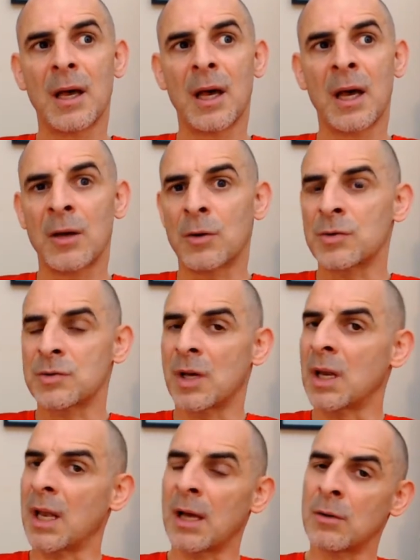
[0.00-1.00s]
I also
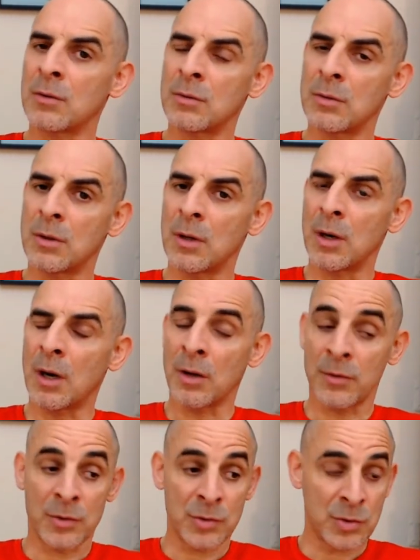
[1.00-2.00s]
allow
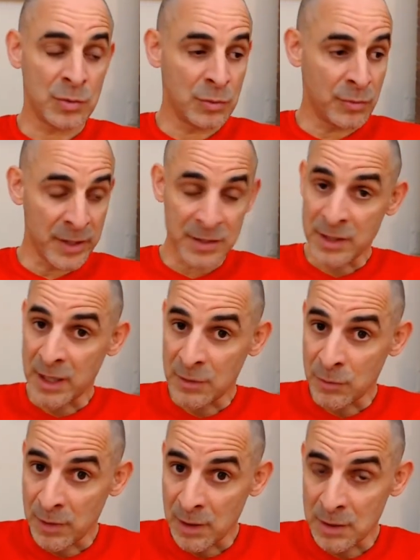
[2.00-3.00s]
others who resonate
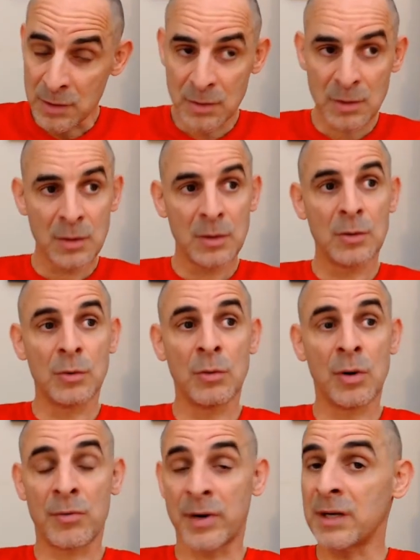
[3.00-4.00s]
with it, who
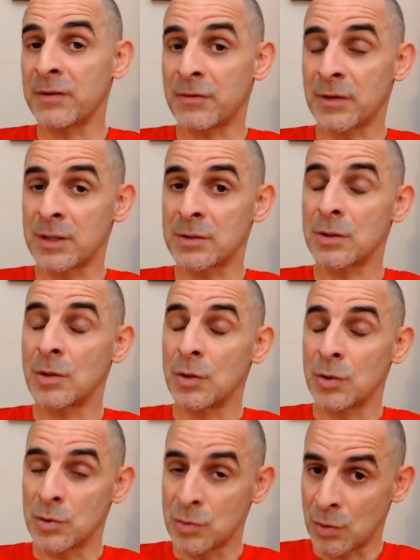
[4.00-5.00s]
are ready for it,
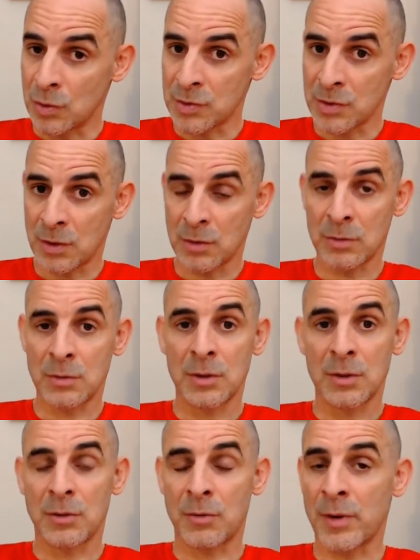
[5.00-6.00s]
to also
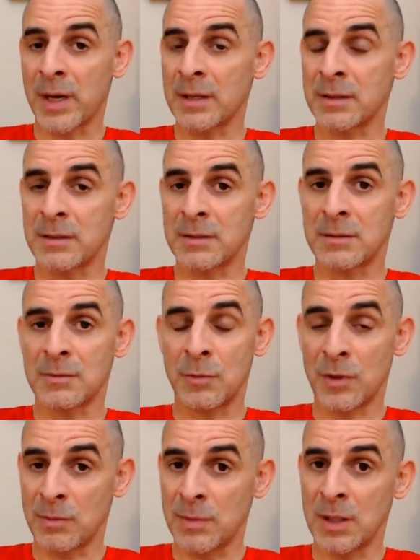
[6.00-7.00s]
ride
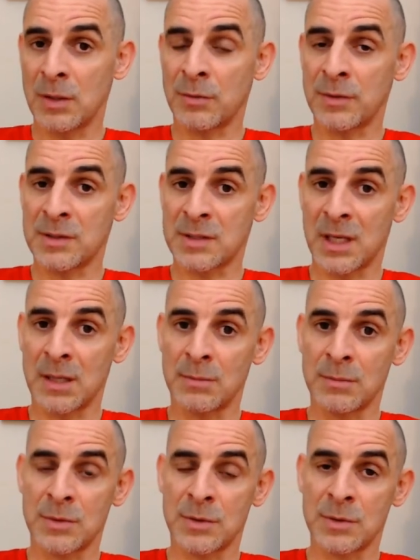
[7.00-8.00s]
with me on the
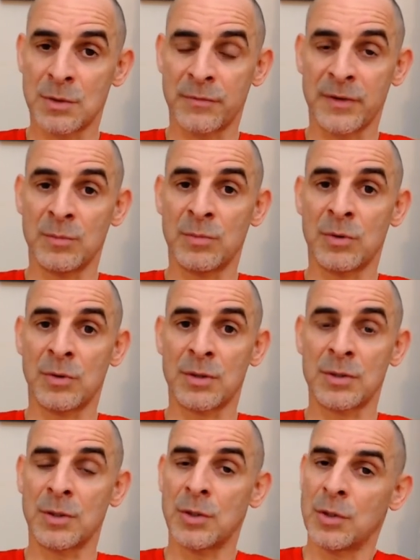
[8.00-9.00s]
same surfing board,
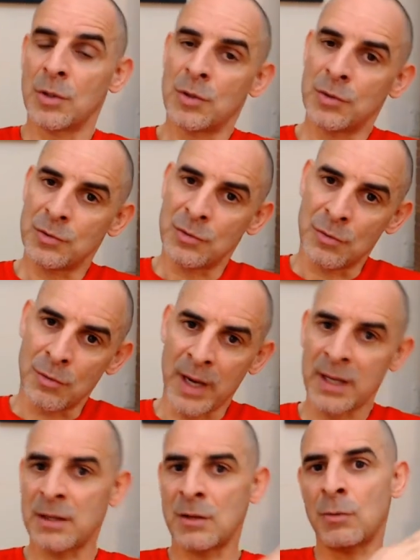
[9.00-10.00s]
to
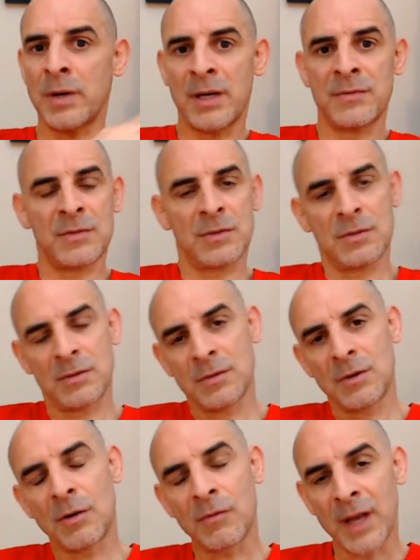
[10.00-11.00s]
ride the waves
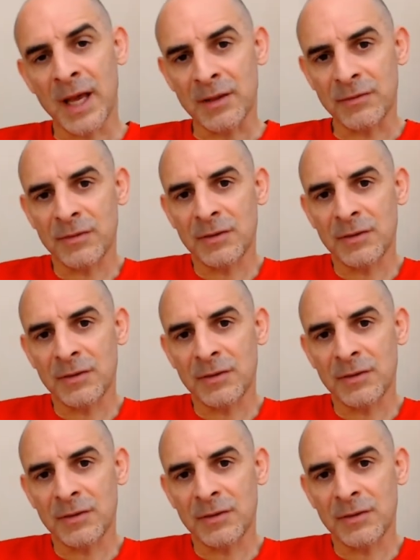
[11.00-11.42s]
of life.